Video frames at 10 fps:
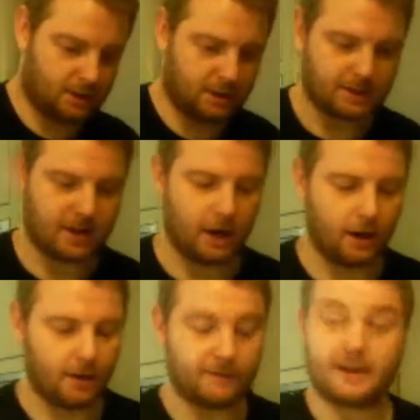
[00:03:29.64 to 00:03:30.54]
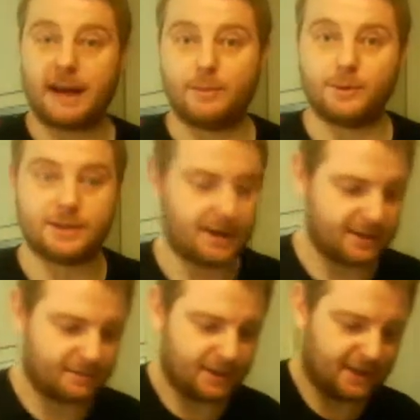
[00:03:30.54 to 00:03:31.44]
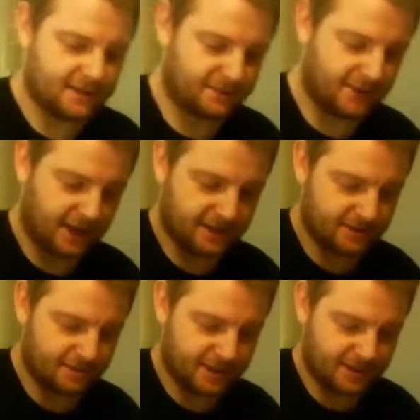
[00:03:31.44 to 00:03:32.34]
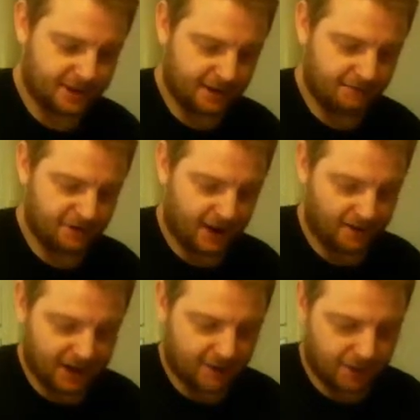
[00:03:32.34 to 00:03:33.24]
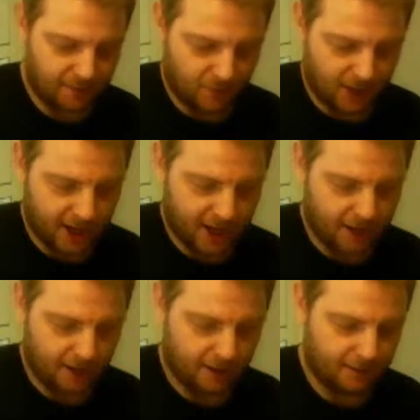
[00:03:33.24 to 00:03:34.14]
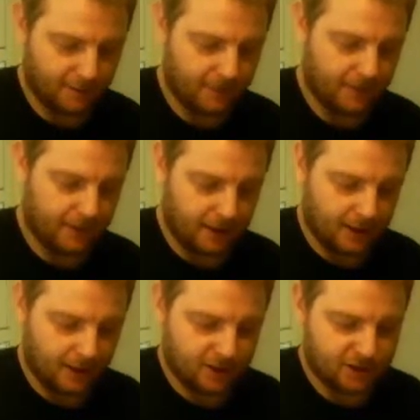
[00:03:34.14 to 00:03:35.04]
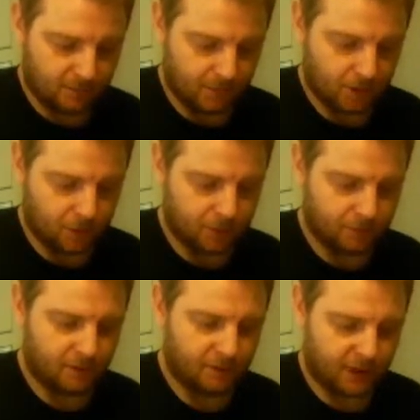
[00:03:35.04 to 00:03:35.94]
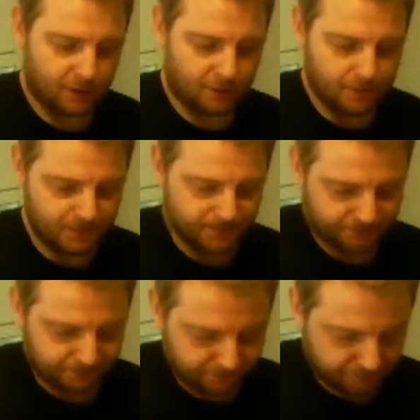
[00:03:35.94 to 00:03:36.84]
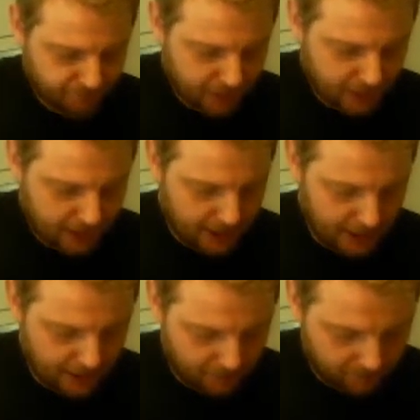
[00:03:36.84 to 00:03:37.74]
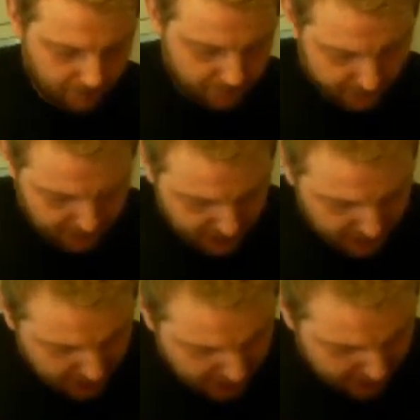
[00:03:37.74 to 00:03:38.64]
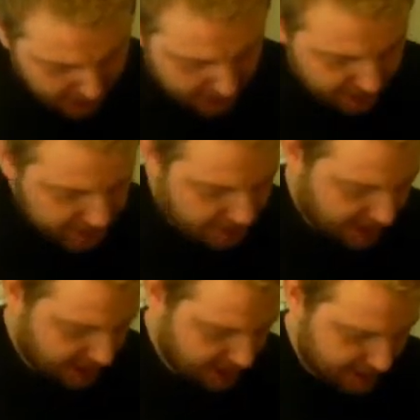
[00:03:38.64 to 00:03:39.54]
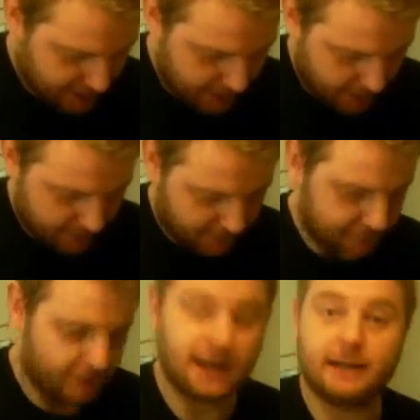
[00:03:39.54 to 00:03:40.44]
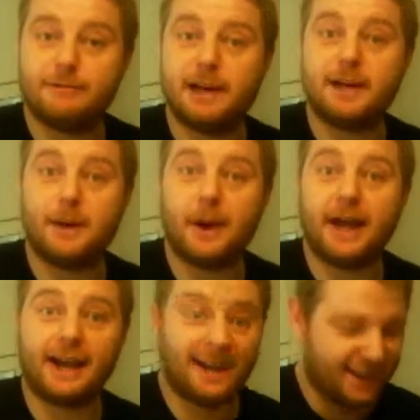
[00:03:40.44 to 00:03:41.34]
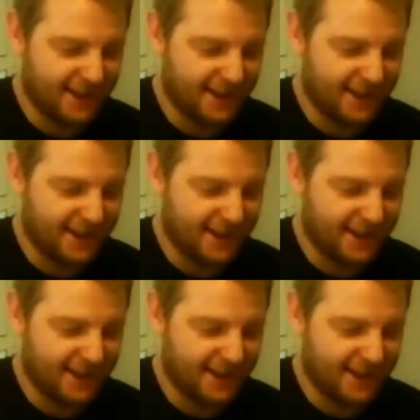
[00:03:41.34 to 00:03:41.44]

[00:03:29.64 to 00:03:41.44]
There's a lot of cable ties with these figures, which I found out in my Jim Gordon review. And these things are really, really annoying.